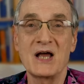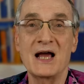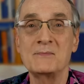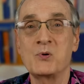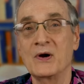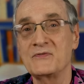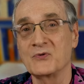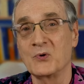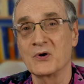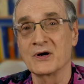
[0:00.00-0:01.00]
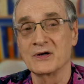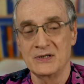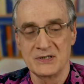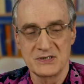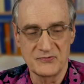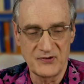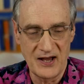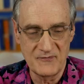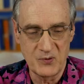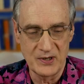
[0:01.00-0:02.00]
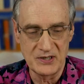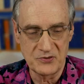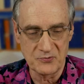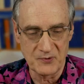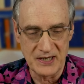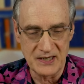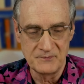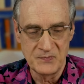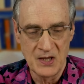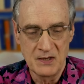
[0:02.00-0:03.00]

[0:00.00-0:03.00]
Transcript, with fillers: 9.4 to 5.3.